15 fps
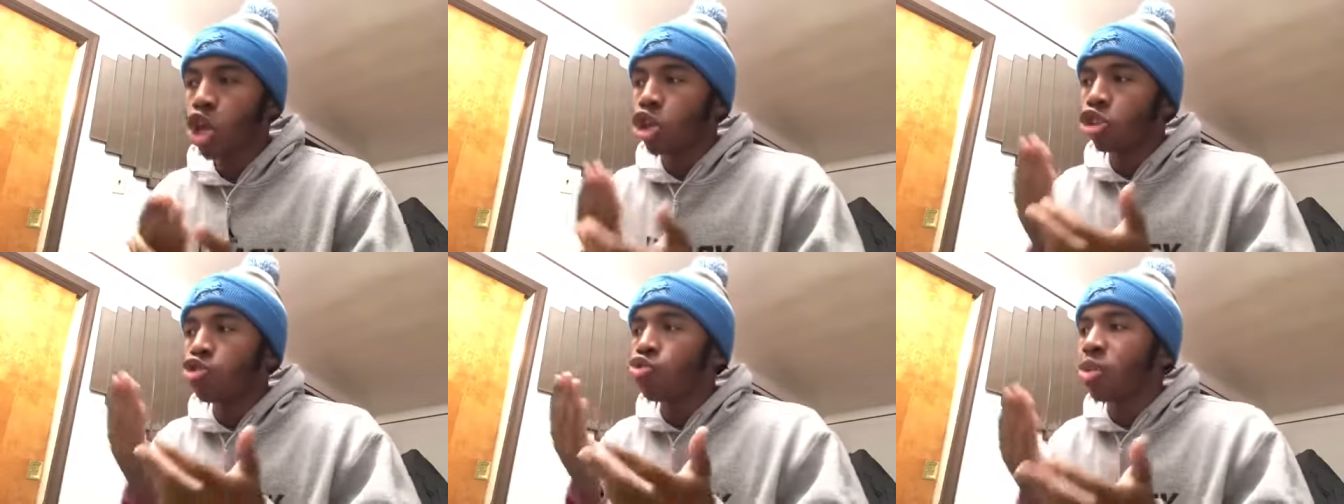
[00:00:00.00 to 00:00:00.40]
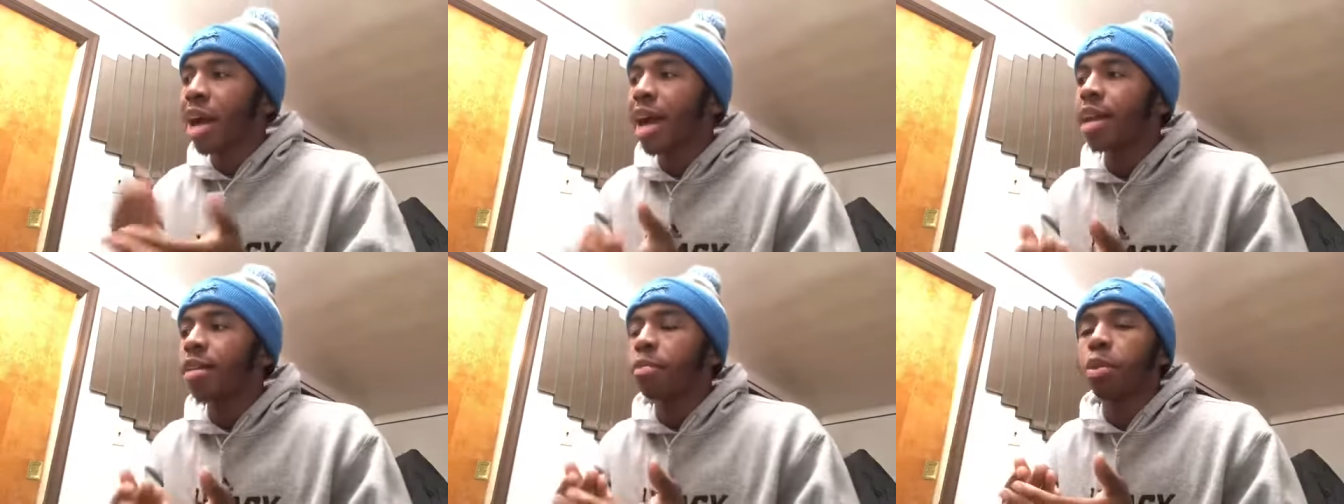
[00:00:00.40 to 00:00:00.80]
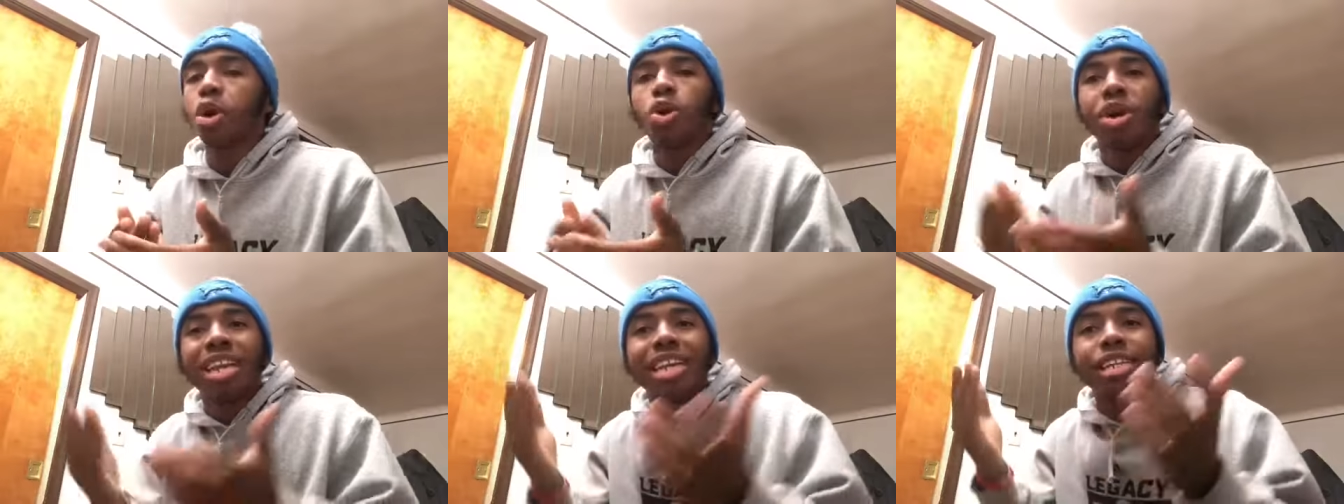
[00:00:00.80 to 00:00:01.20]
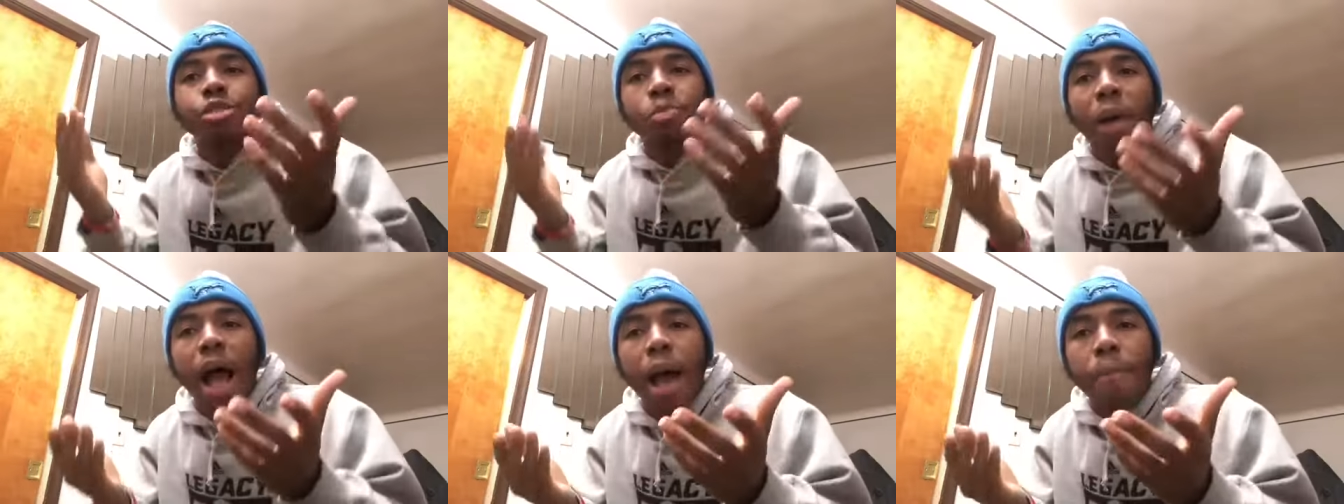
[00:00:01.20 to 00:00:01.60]
you gotta, bro, and it's
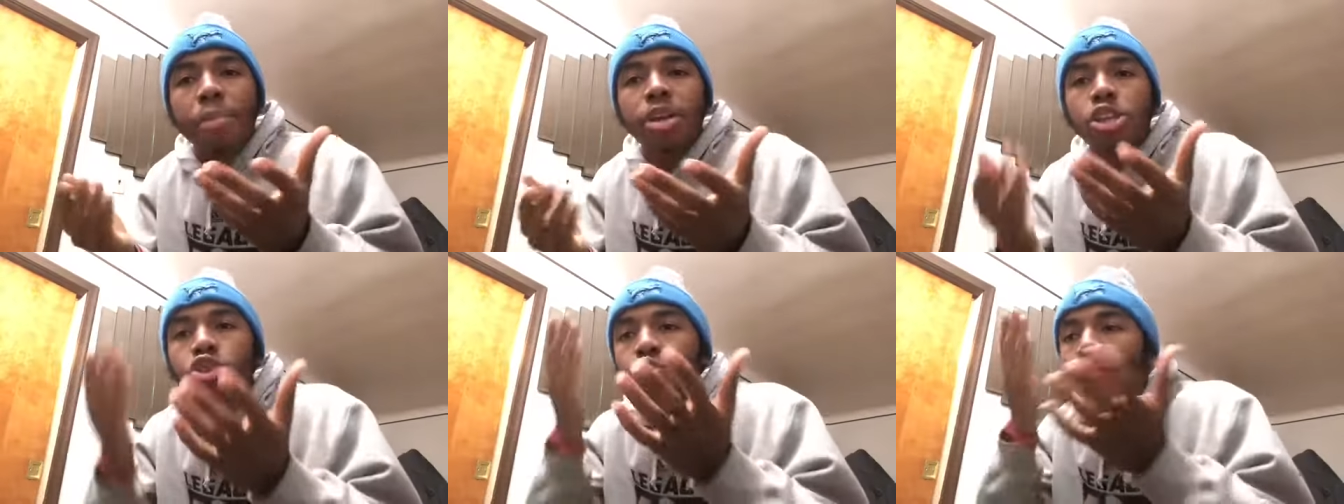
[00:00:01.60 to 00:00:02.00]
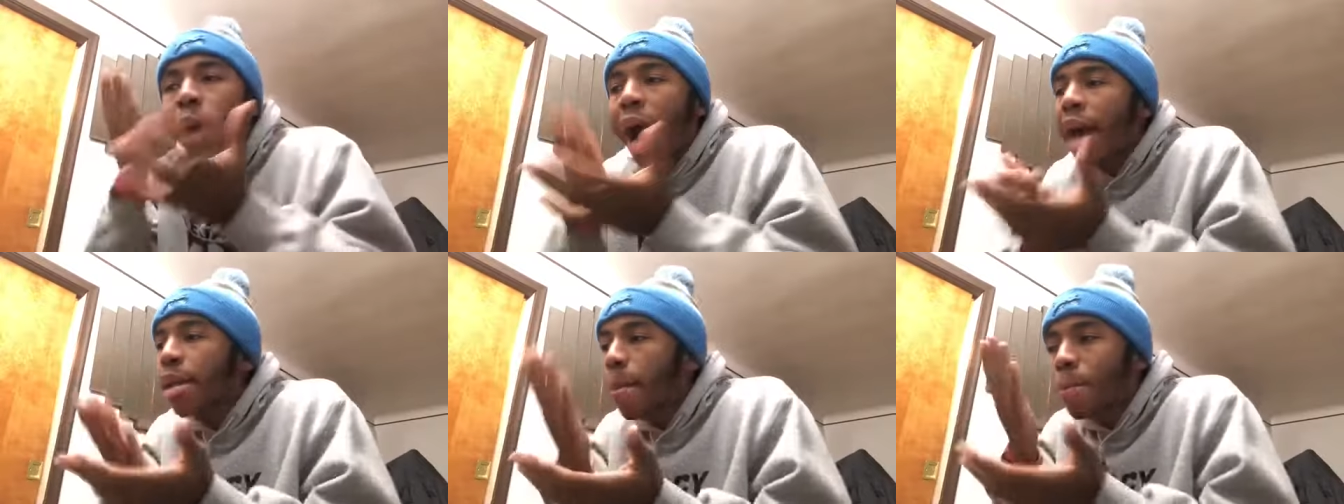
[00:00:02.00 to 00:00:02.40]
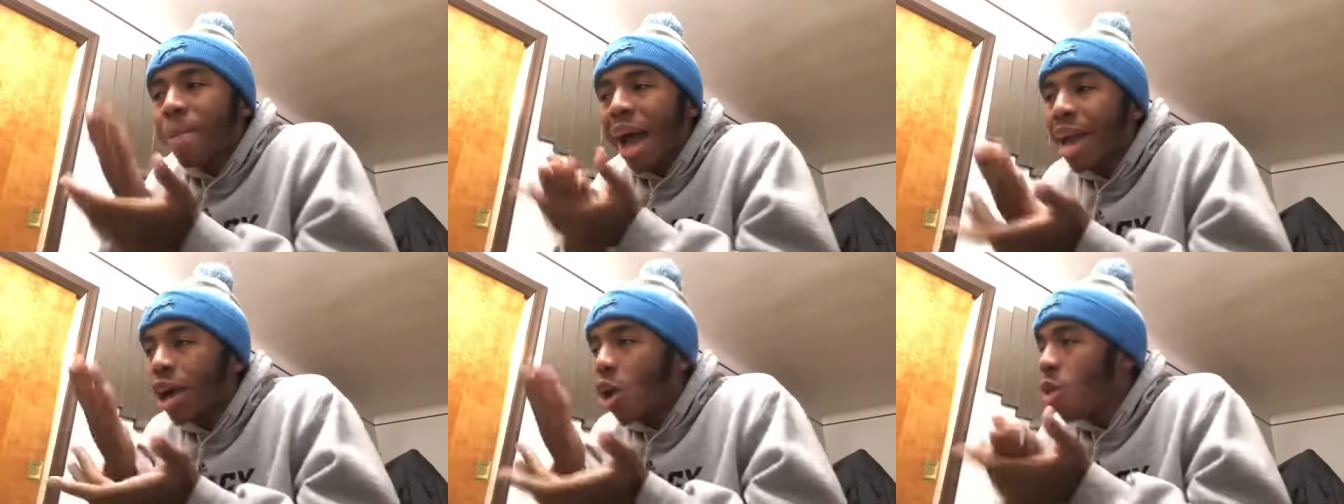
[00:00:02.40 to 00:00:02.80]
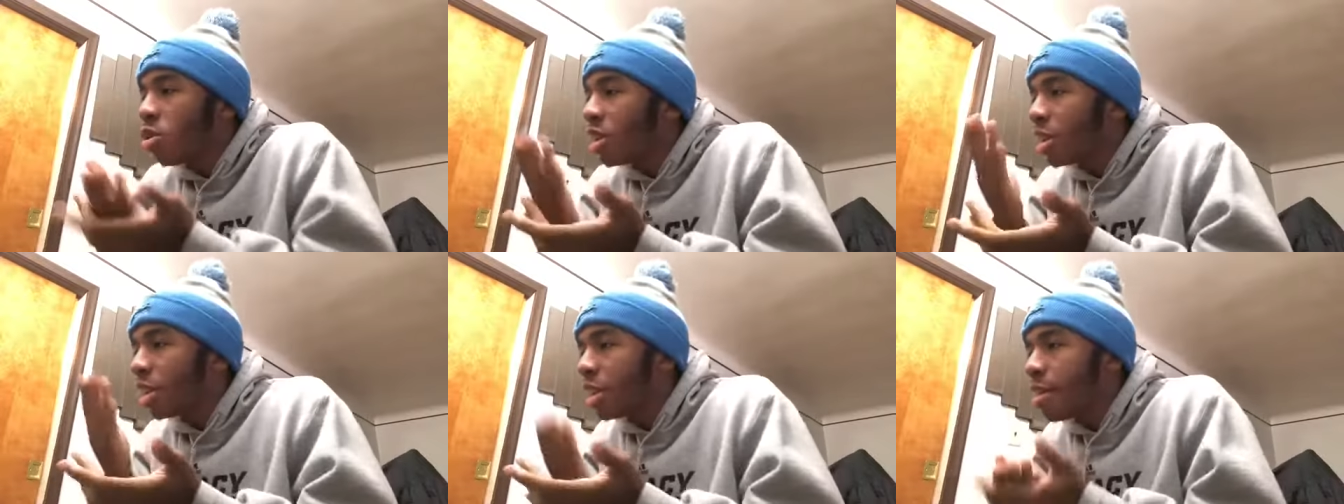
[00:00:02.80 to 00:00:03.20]
popping, you gotta bite on
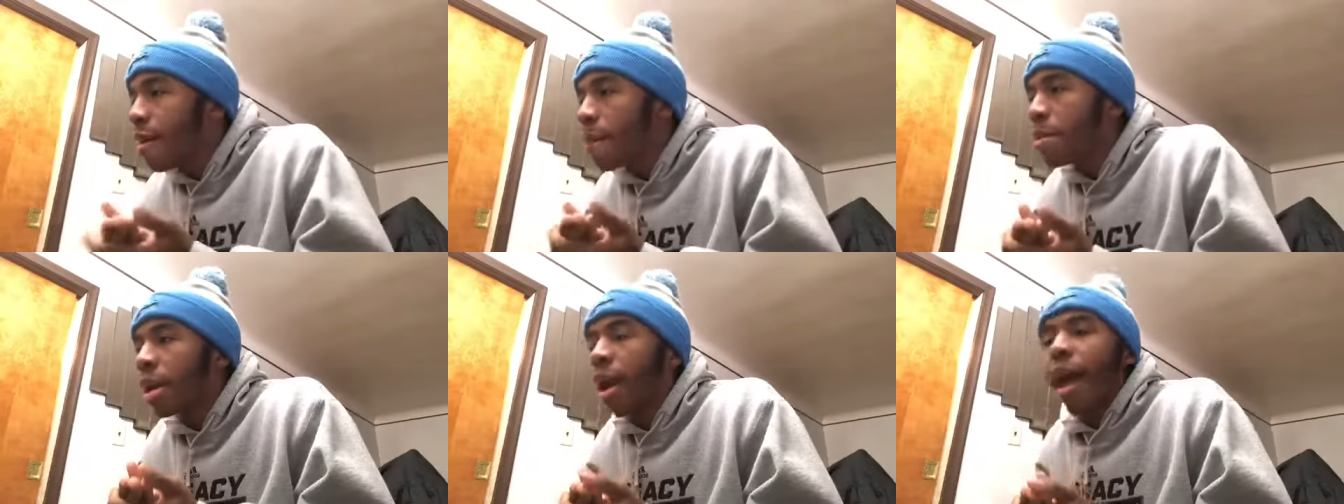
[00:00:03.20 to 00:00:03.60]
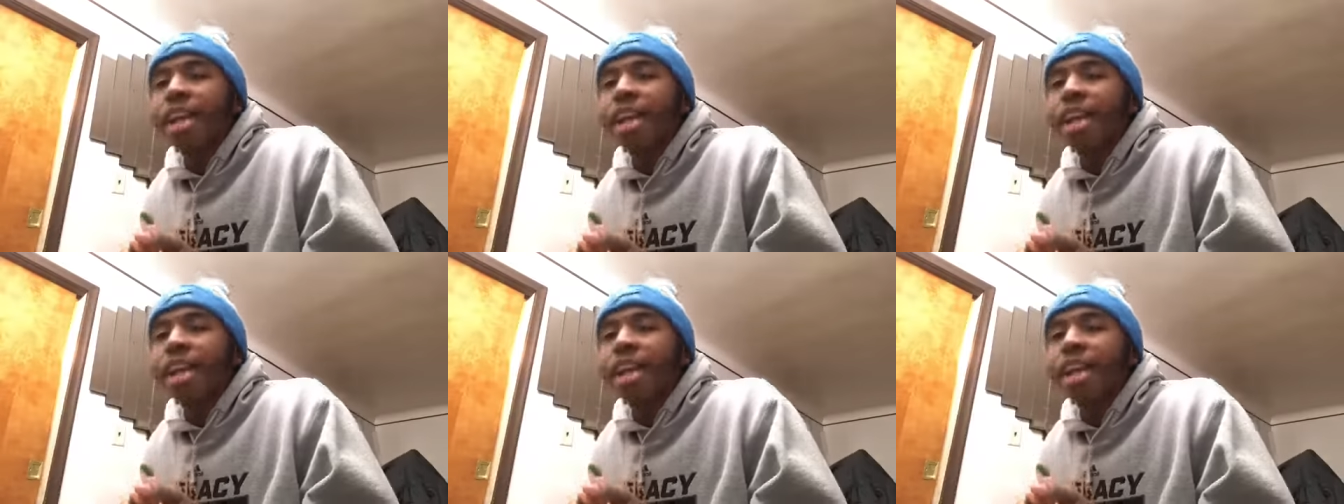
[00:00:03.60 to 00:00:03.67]
it a little bit.